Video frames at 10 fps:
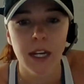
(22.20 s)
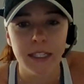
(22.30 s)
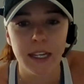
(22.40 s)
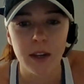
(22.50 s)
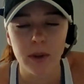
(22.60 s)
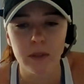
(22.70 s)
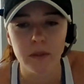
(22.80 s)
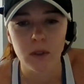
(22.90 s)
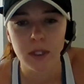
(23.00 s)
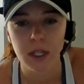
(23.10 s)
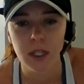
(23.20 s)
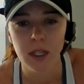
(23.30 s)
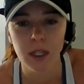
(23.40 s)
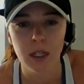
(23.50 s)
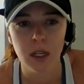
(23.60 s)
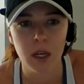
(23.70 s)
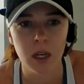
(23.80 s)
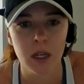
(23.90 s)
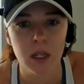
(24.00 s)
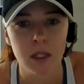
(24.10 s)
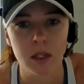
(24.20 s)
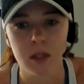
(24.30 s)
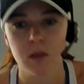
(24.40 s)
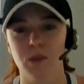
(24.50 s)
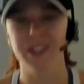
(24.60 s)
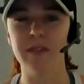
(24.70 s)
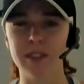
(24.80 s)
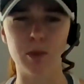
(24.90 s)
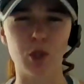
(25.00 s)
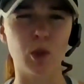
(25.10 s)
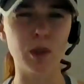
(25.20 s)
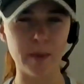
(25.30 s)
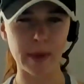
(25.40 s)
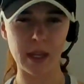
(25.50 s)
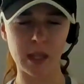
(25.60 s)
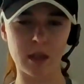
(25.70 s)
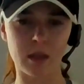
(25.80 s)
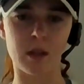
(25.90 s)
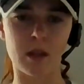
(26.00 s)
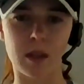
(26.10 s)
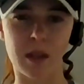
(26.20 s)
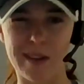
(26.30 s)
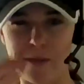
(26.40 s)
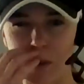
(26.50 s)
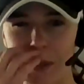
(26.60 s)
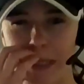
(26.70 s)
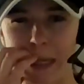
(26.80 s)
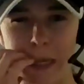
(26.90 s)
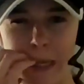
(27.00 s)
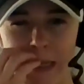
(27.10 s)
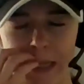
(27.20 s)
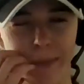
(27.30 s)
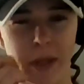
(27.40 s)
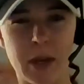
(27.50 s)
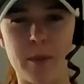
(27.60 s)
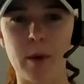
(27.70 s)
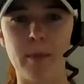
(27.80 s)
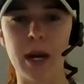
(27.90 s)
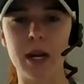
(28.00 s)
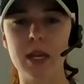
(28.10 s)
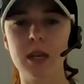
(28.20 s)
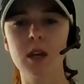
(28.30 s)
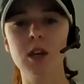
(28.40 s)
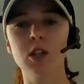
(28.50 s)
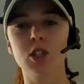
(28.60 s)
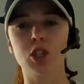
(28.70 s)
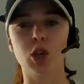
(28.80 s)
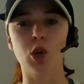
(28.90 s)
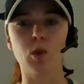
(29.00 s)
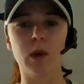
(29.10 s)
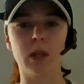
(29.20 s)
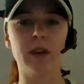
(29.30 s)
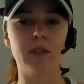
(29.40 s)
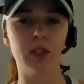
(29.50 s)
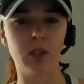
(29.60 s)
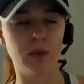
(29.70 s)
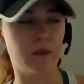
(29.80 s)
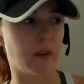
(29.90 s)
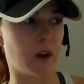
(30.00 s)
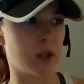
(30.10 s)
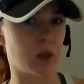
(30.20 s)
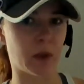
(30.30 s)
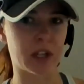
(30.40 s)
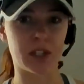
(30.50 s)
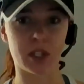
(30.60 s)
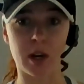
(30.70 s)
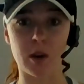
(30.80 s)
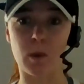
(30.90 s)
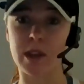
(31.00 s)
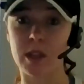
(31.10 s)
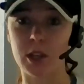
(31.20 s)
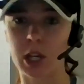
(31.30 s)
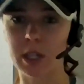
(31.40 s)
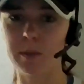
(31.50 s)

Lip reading: Today, we're going to focus on relieving some shoulder pain, kind of focus on some of the upper body. So what I'll have you do first, we're going to start with the chest